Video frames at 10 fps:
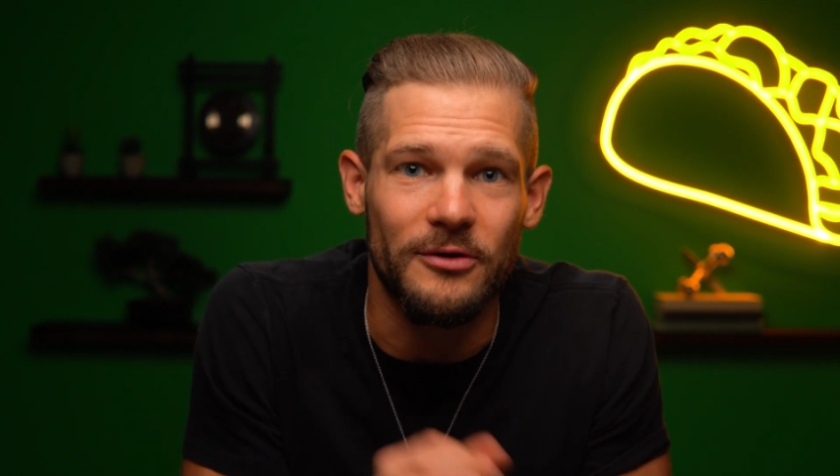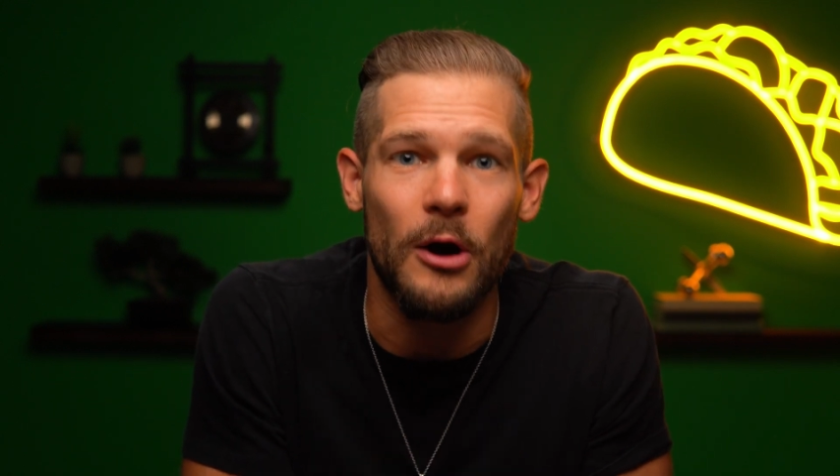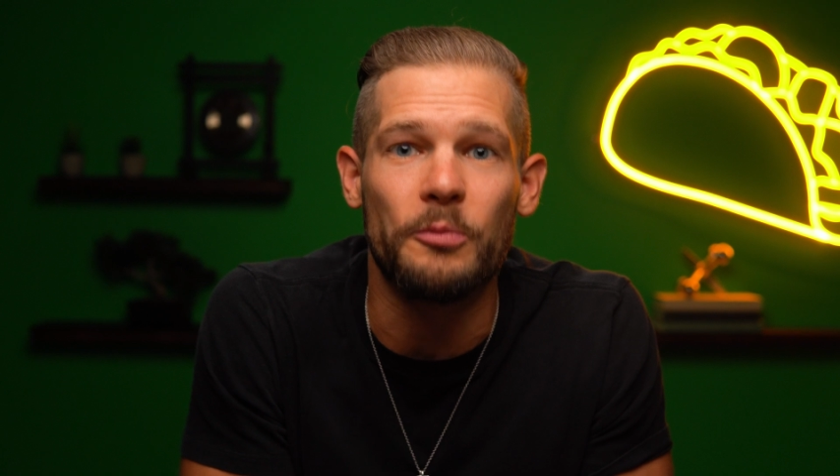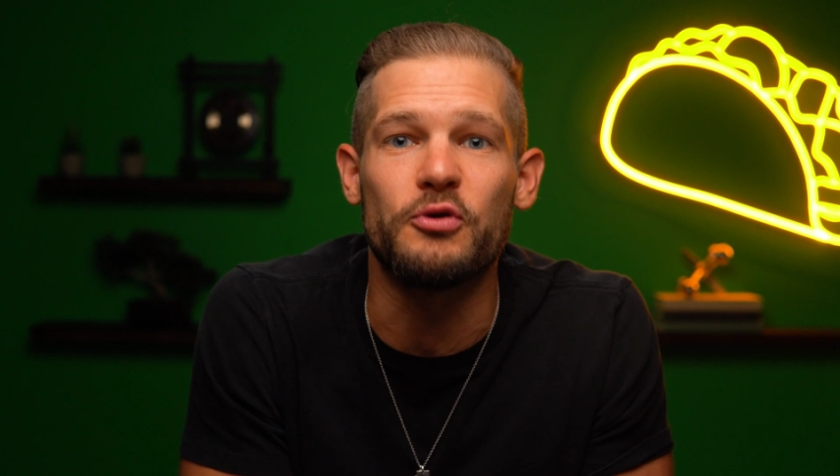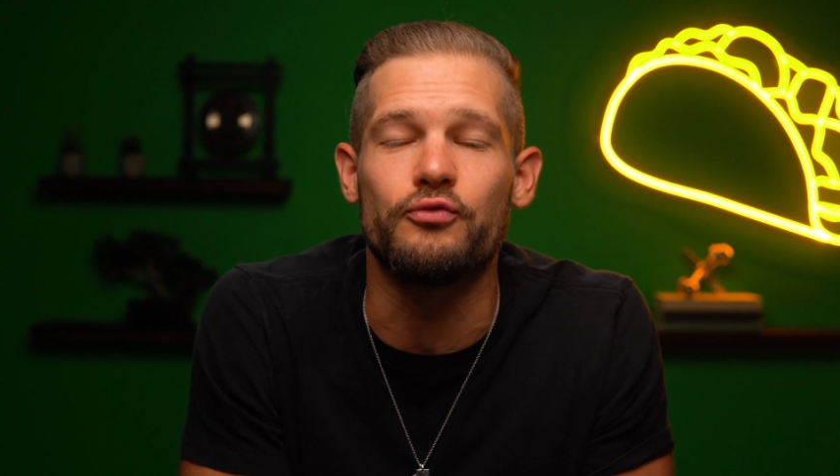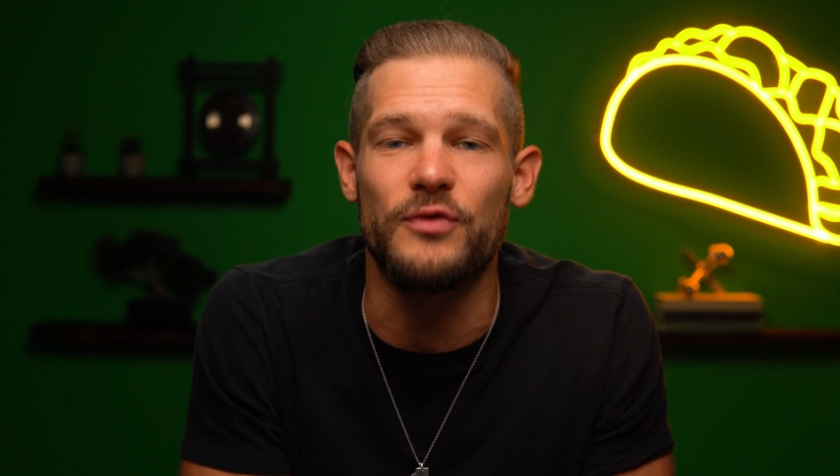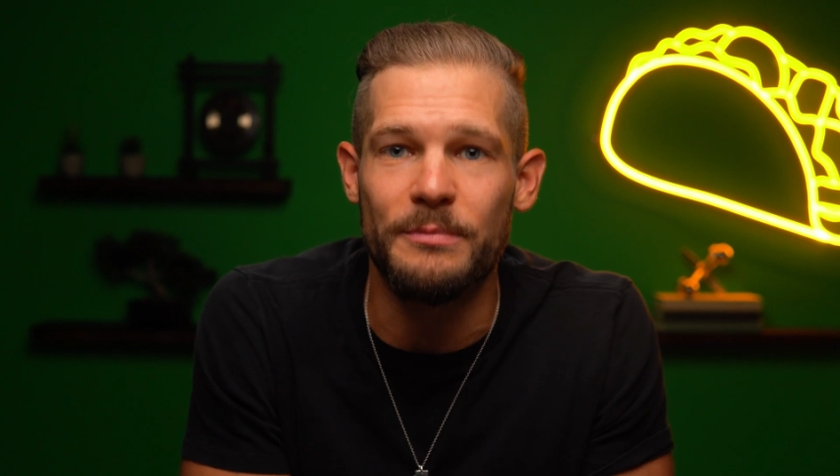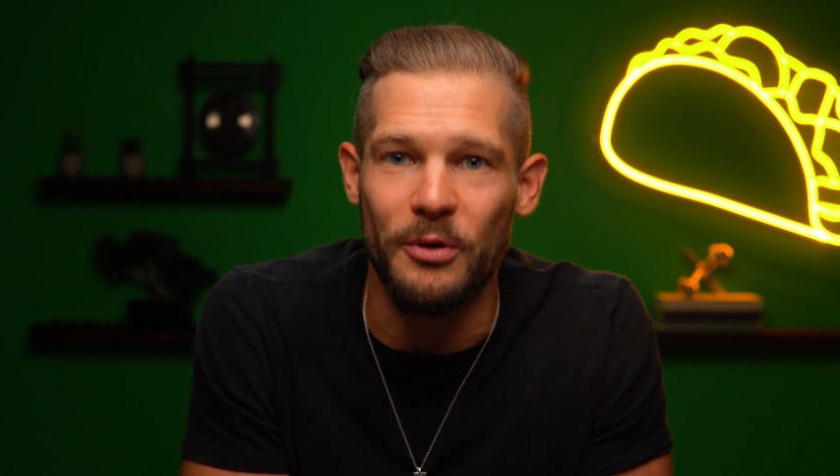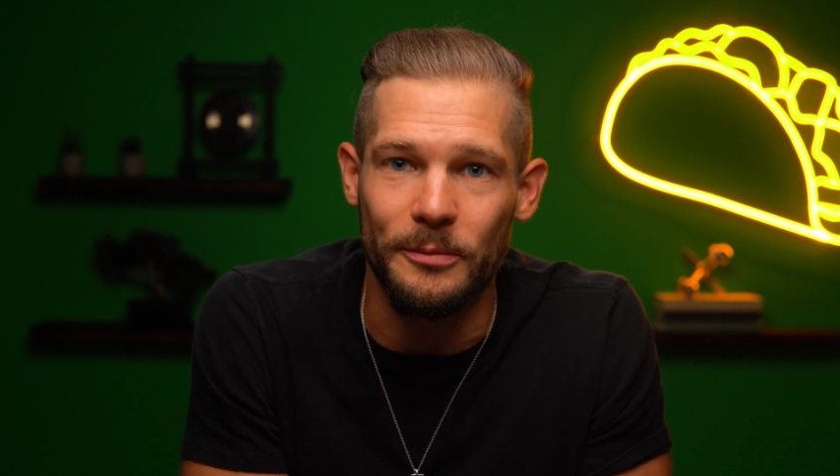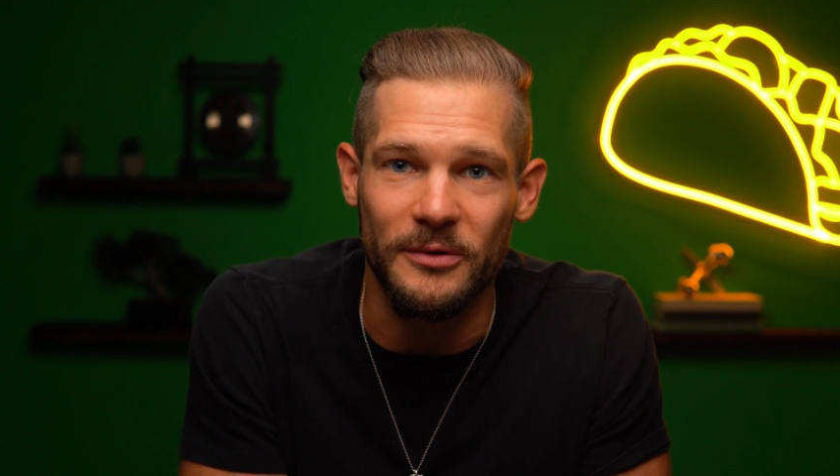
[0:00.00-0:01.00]
will help you
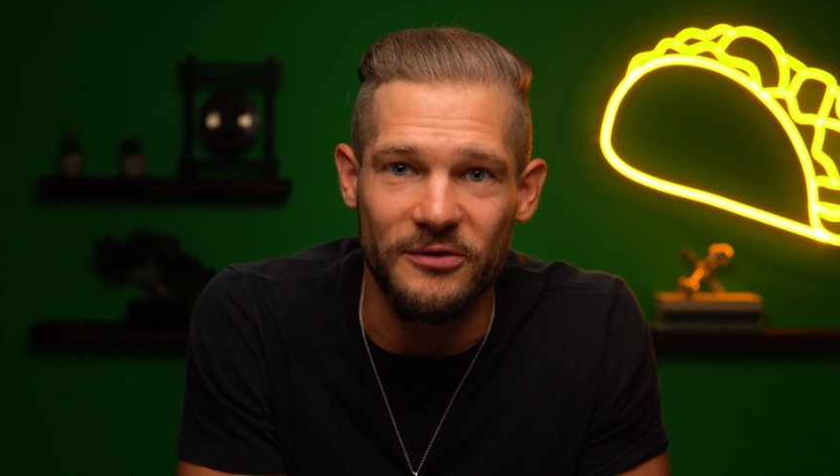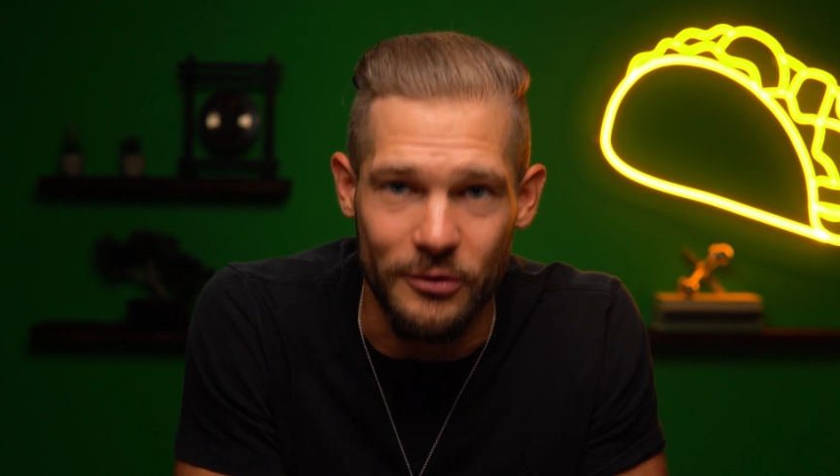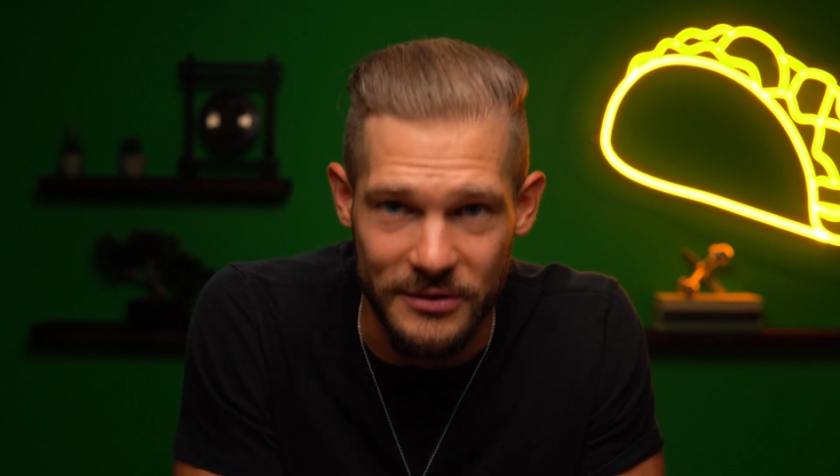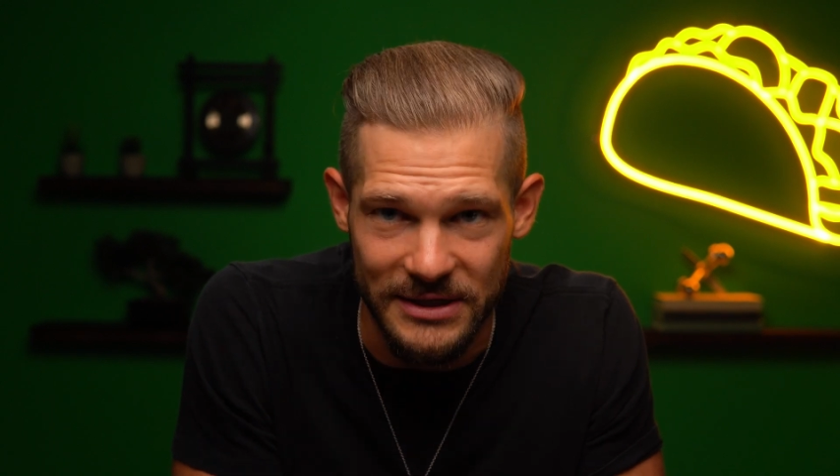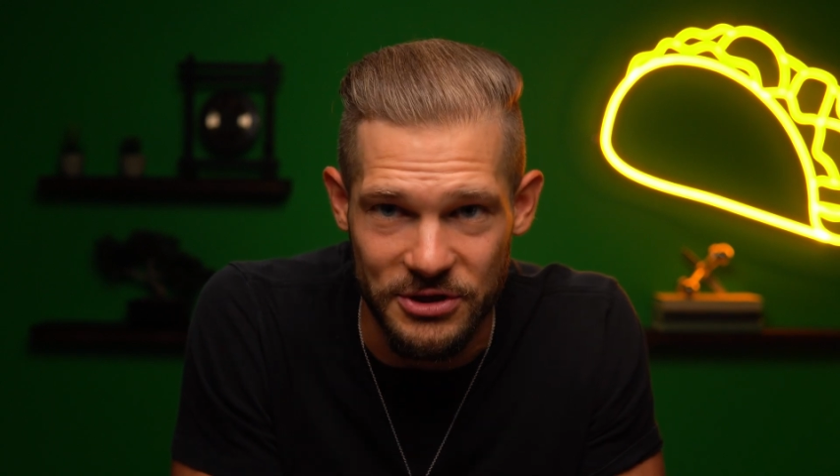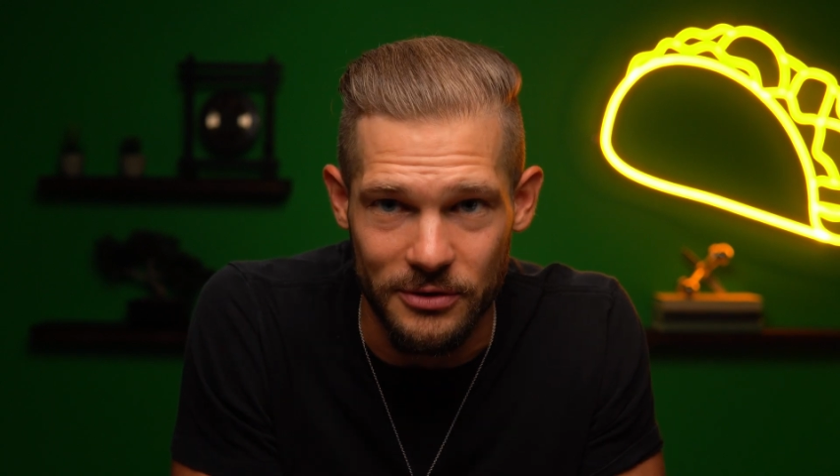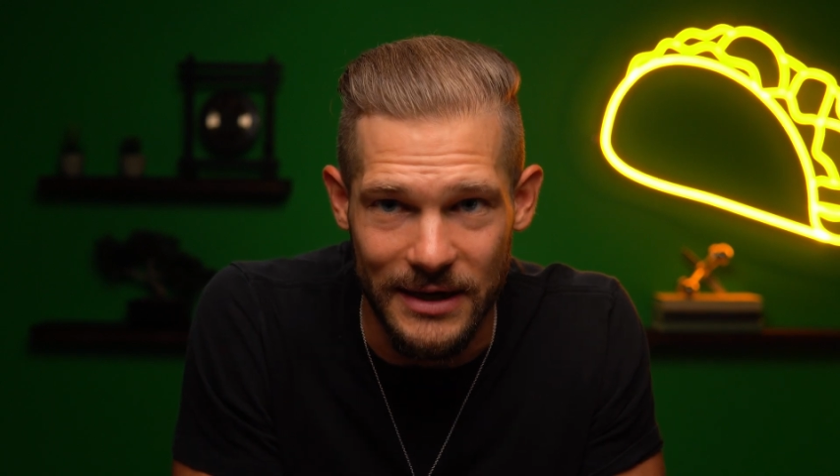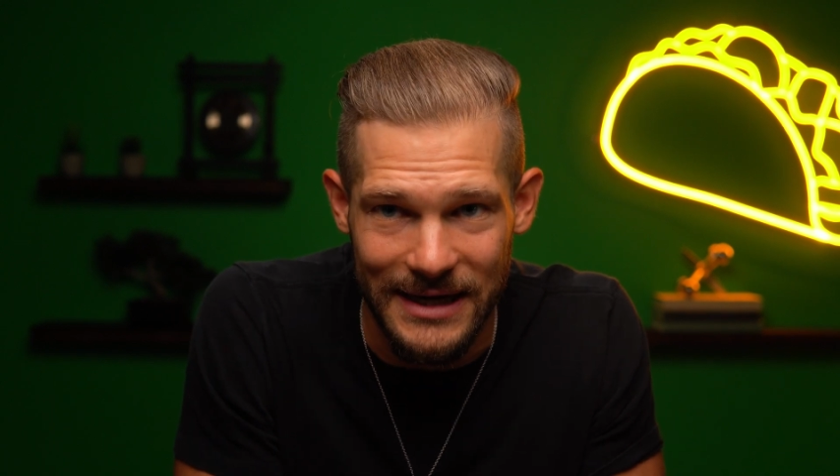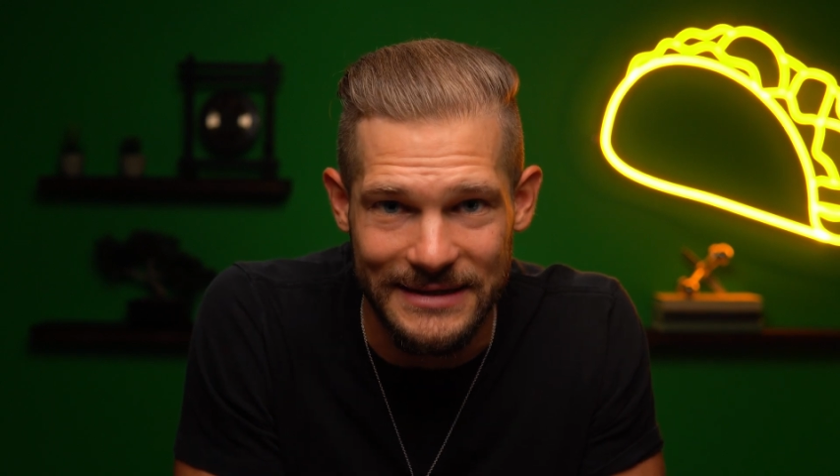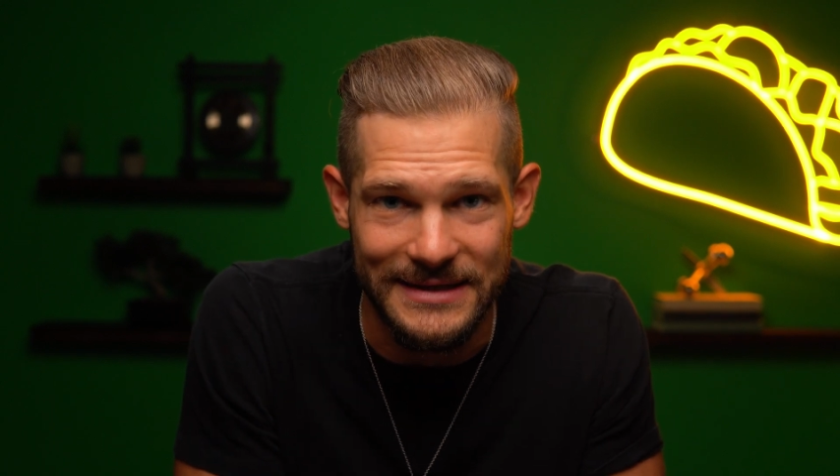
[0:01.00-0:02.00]
repurpose your digital
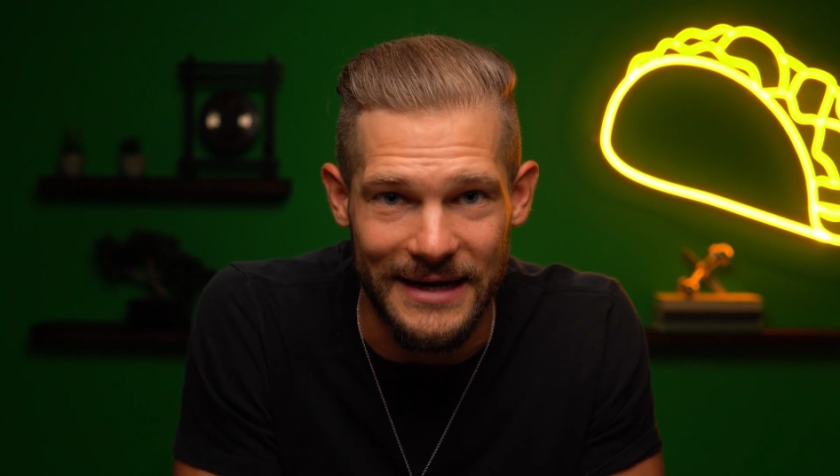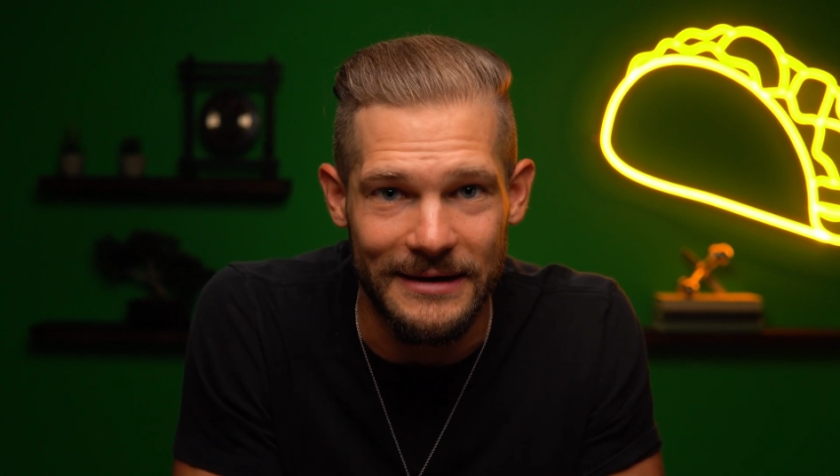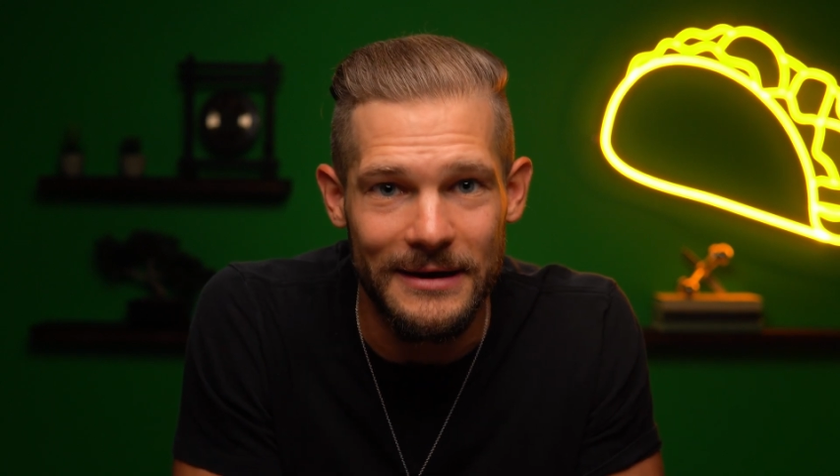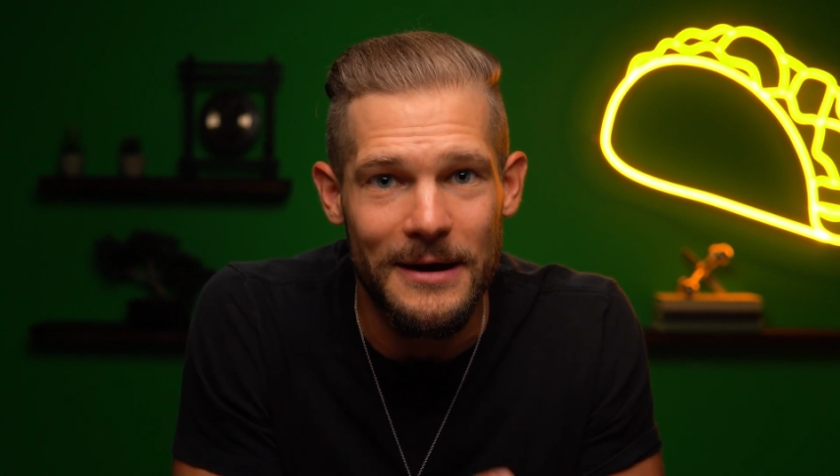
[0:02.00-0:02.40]
content.